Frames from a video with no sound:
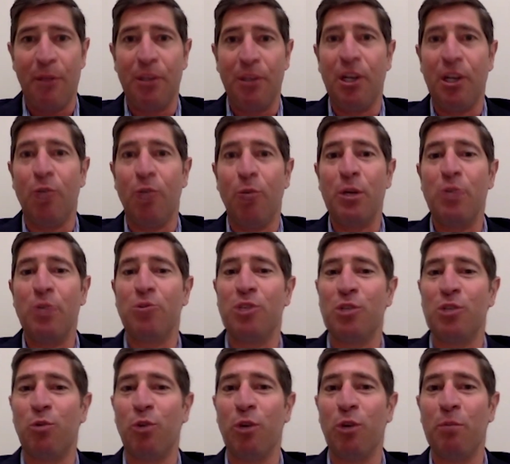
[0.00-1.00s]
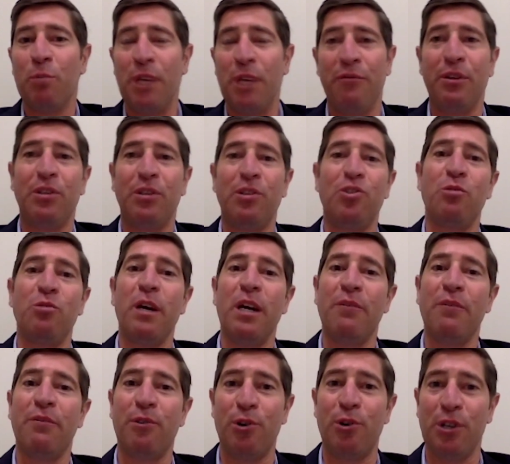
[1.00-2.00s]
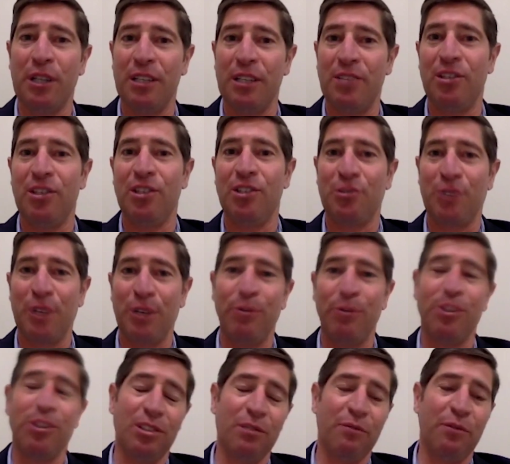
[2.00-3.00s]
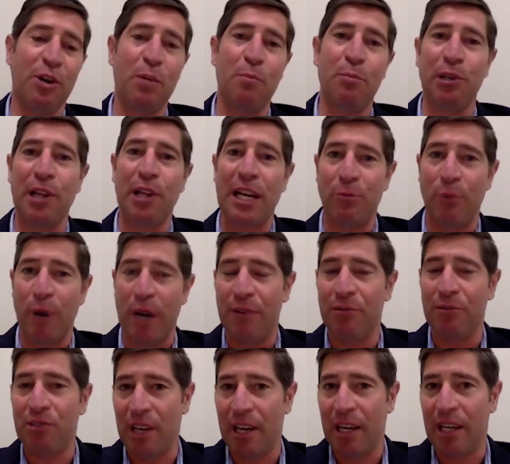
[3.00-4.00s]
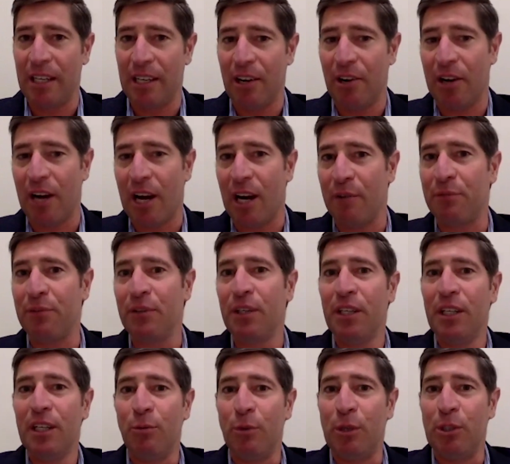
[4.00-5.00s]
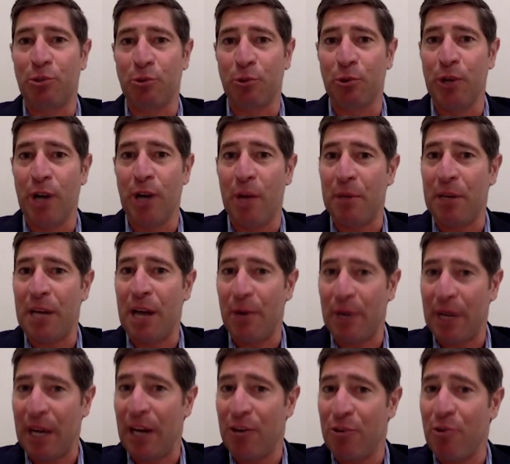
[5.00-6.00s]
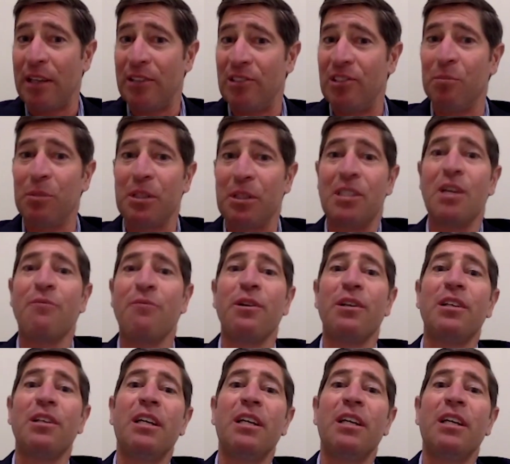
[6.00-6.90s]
And, we use this word pivot that you may have heard in this industry, which is a very polite way of saying, kind of we screwed up and now we got to try something different.